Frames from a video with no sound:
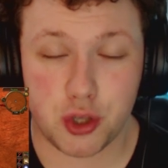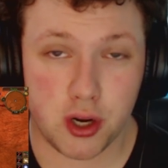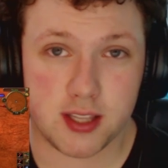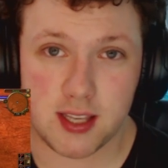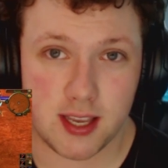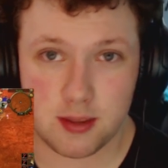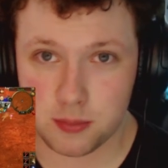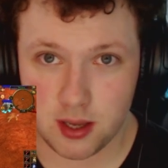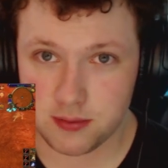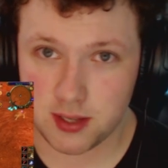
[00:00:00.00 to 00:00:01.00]
Trinket to get
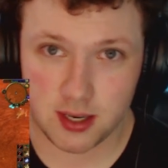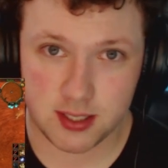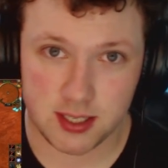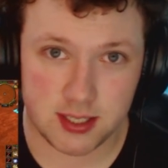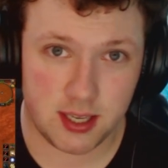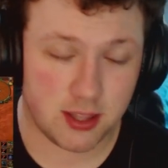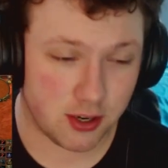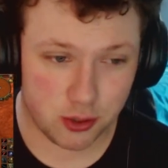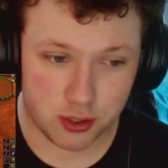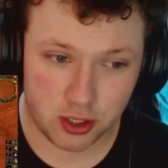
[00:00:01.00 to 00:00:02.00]
themselves out of CC,
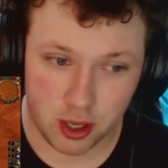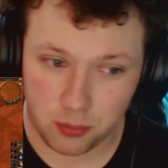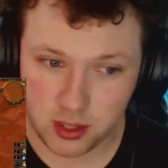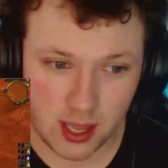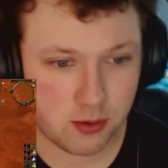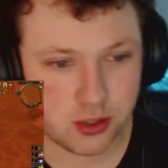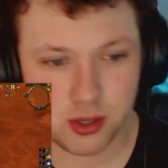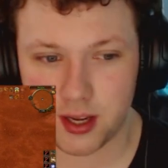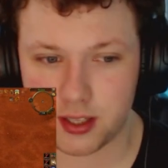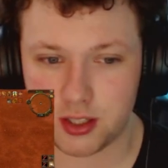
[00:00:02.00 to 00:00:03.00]
they're using double damage
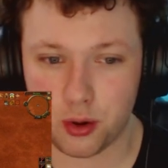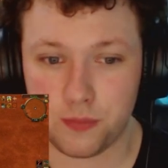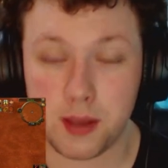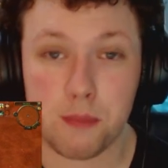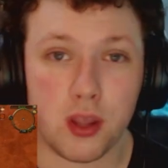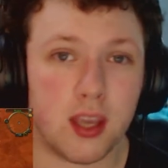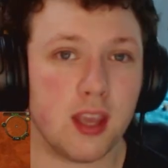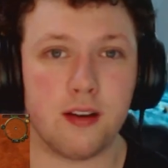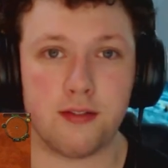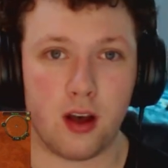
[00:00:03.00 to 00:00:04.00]
Trinkets, so if they
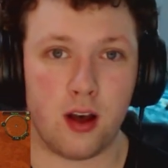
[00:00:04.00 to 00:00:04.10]
blink in uh,